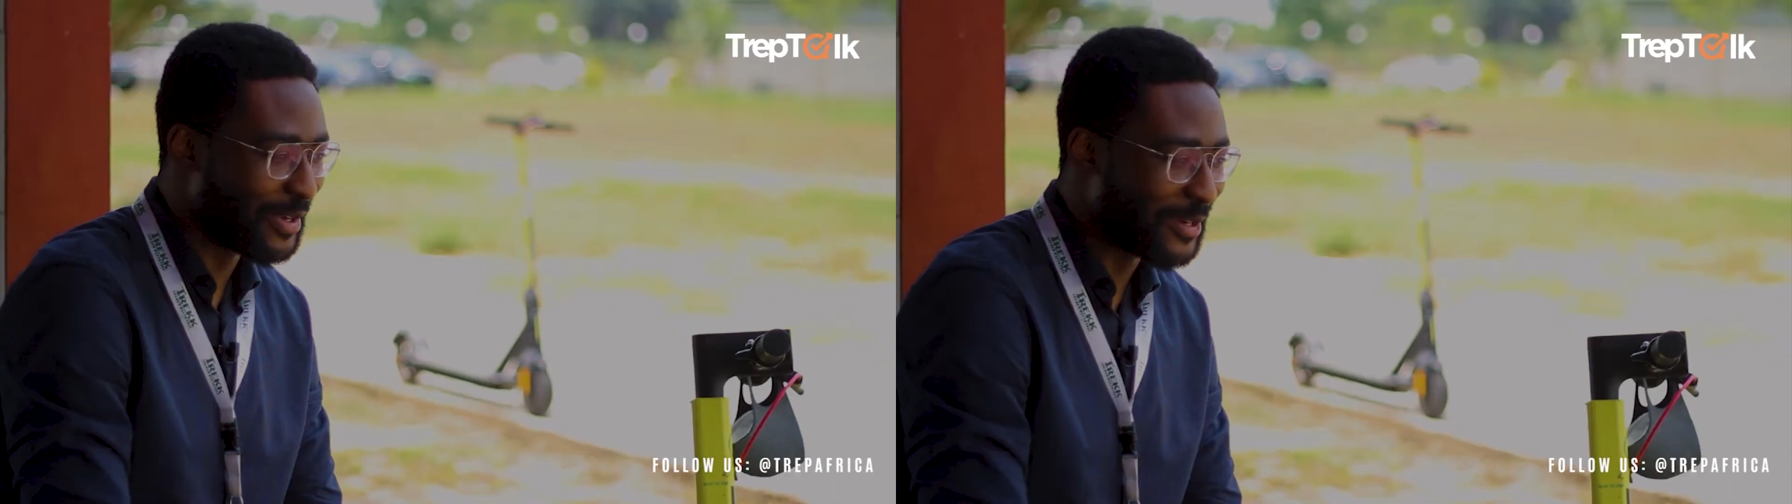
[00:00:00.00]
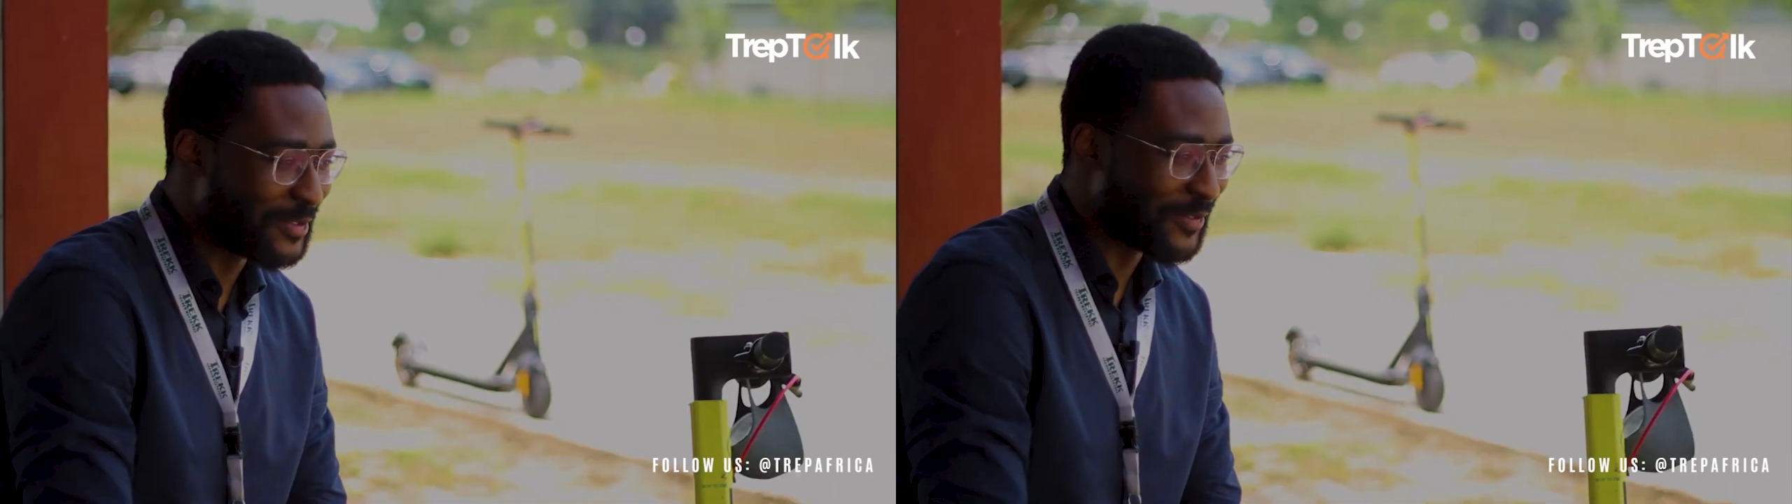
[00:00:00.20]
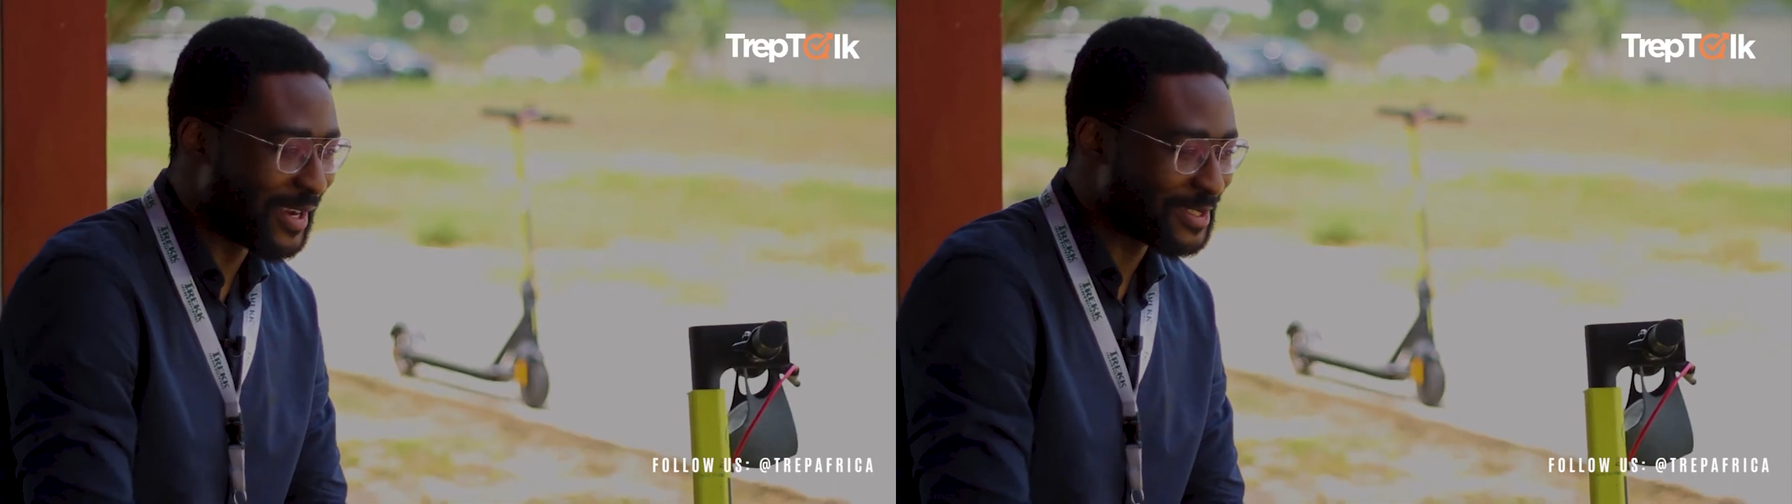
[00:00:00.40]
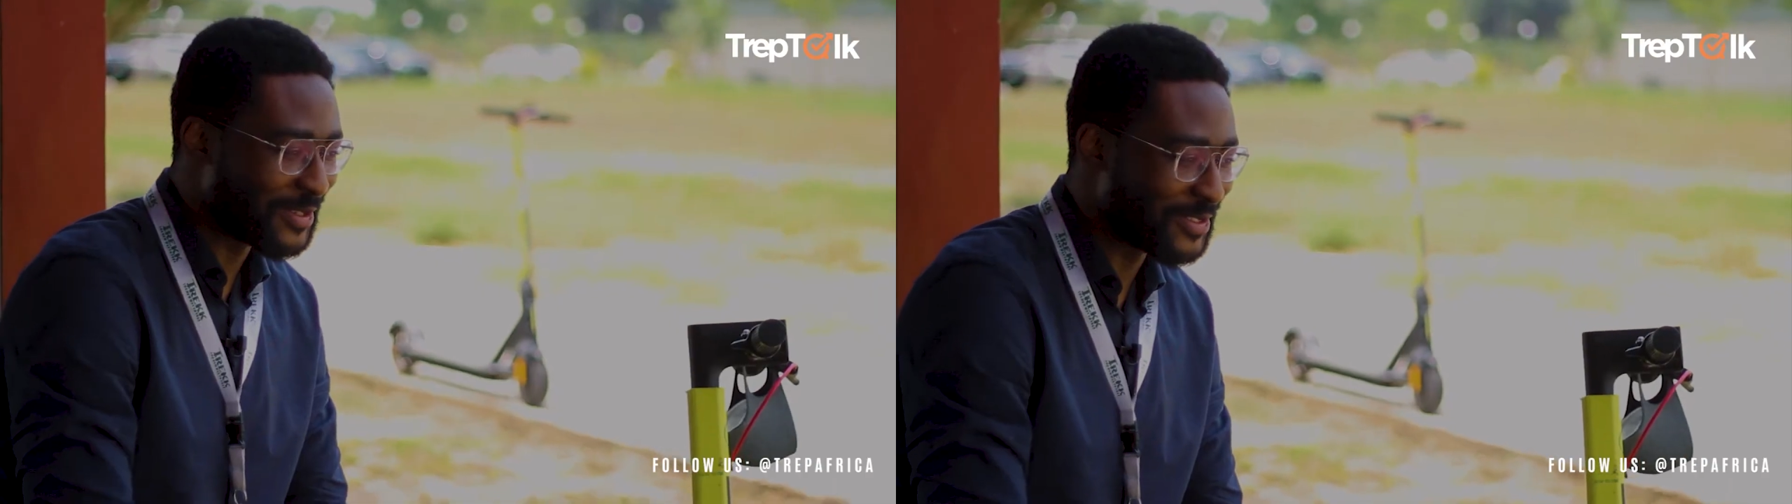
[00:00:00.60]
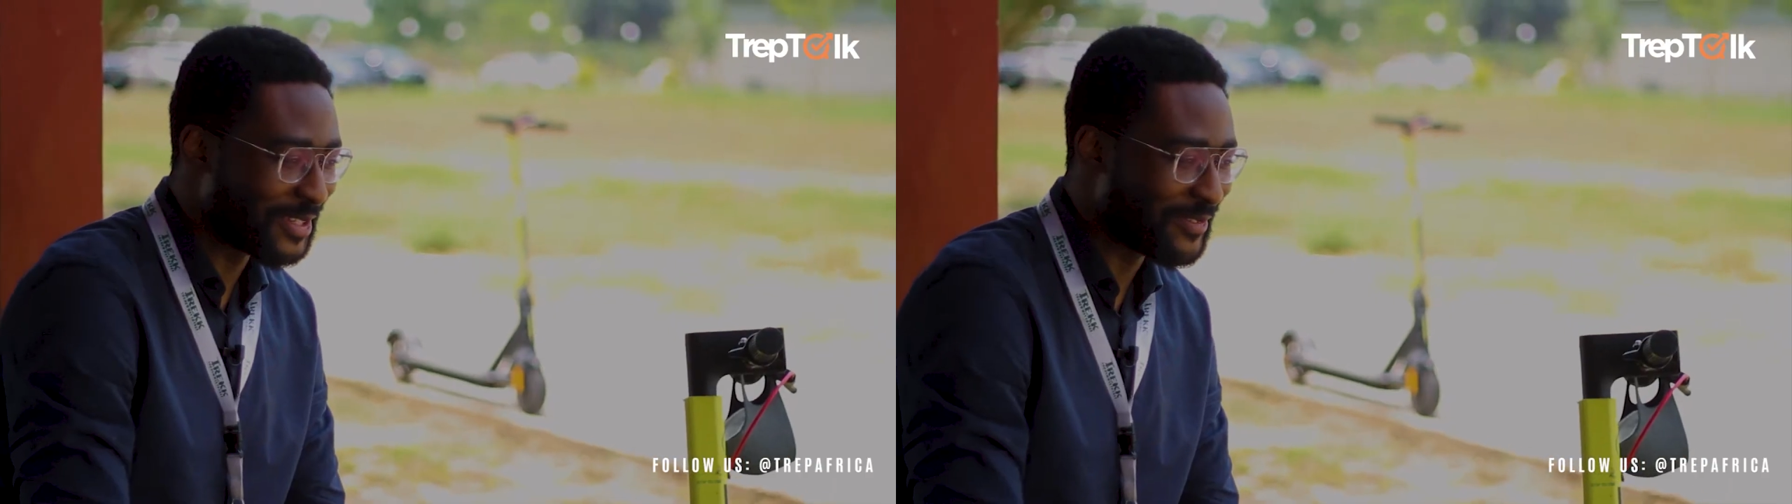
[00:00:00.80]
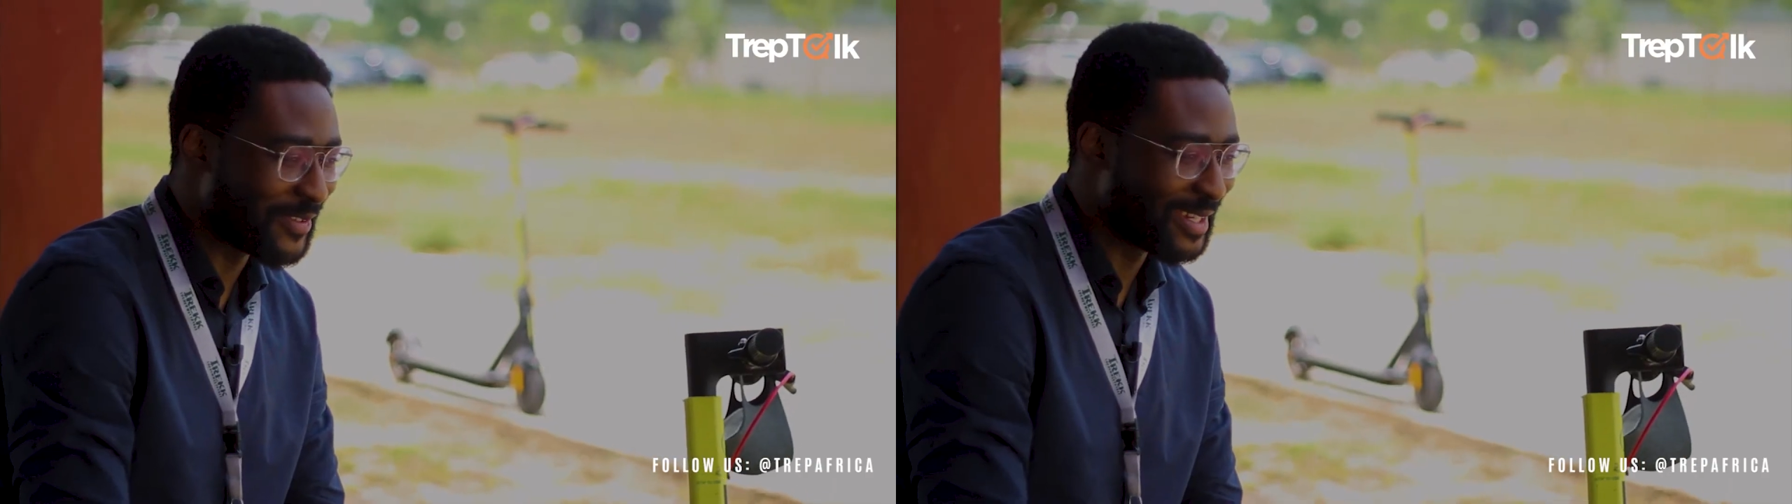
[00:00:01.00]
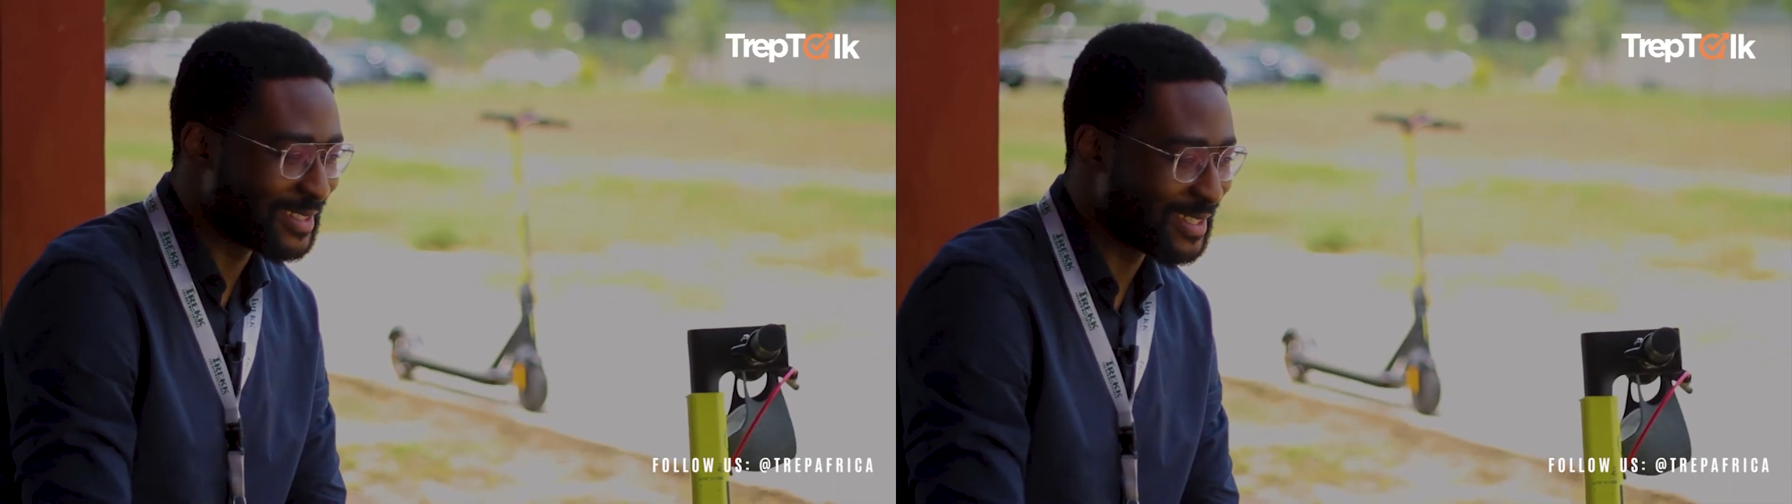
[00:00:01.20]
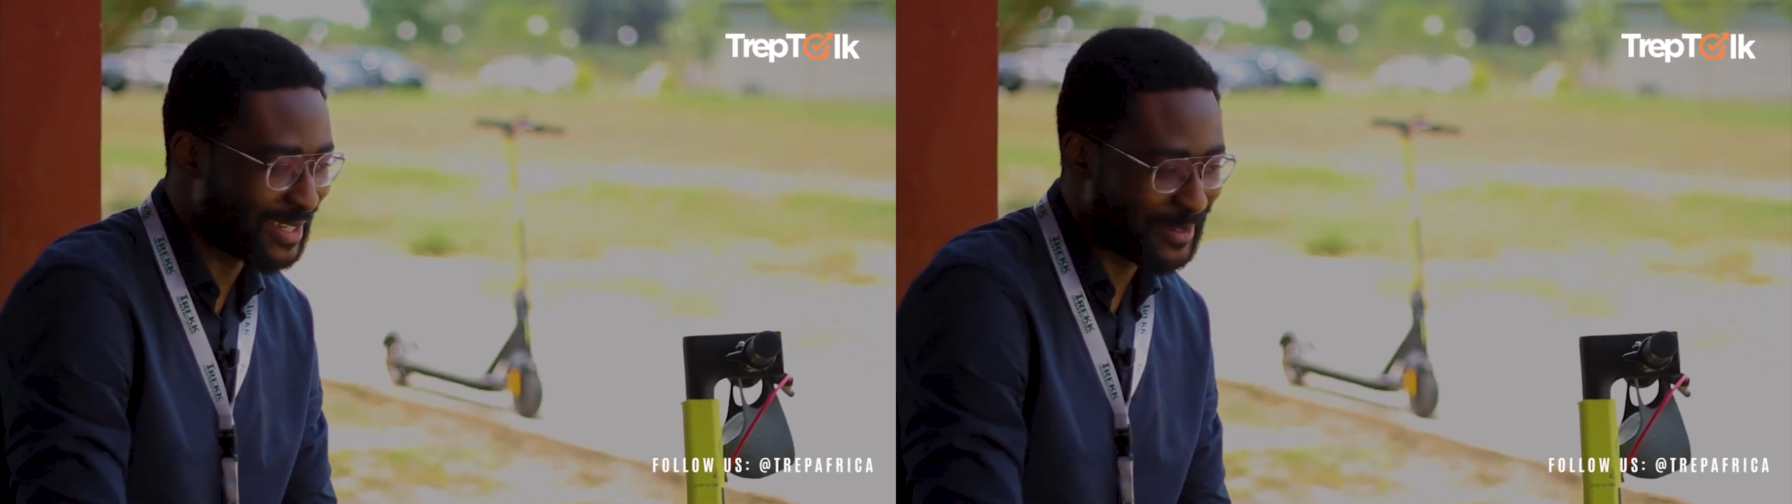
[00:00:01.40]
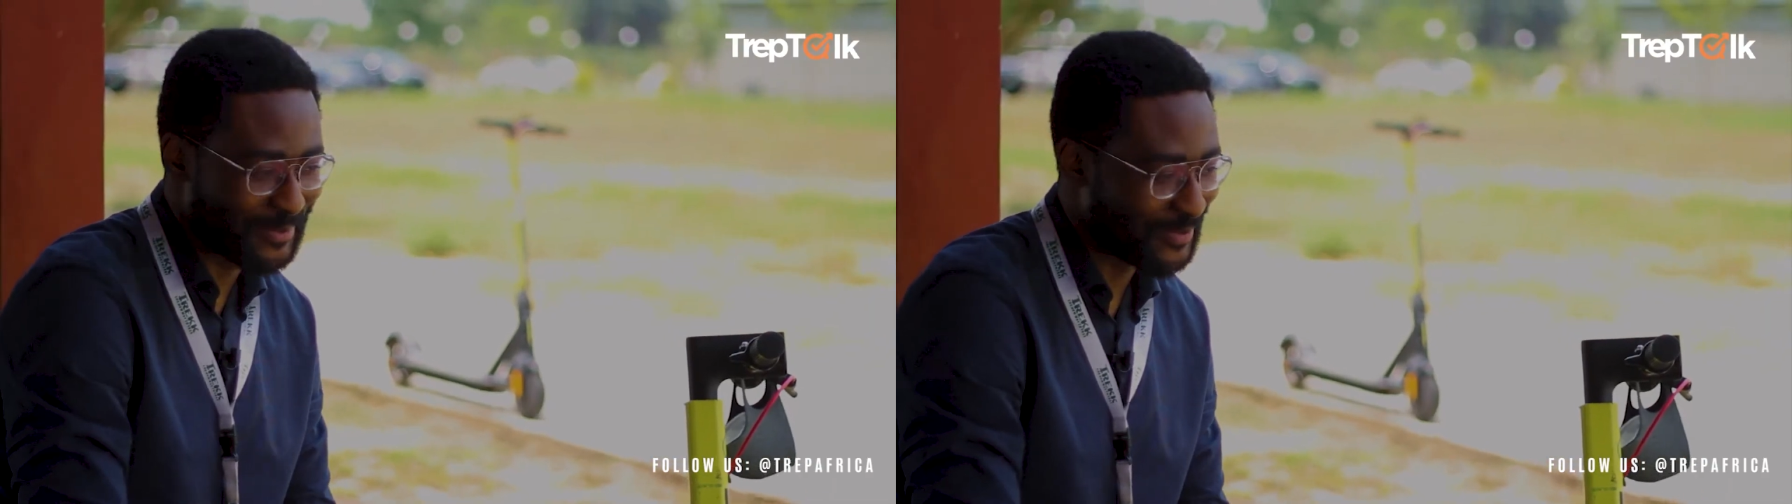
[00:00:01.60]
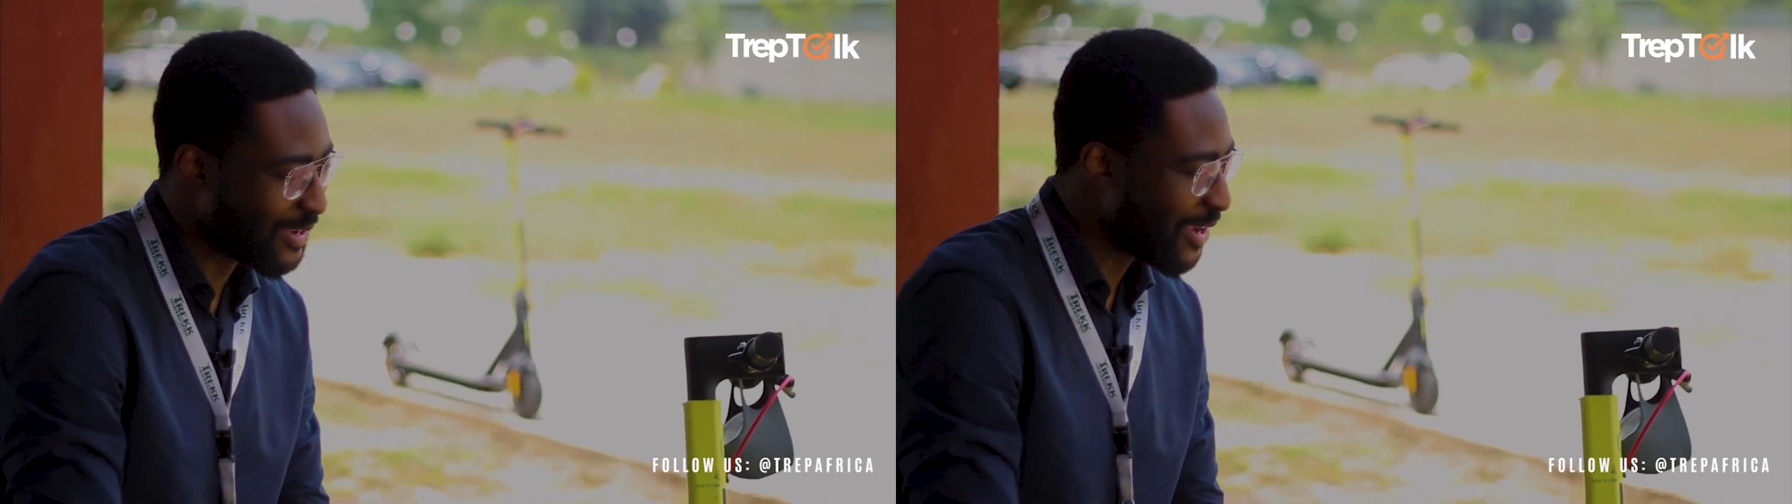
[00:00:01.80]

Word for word: really good friends also in France, um,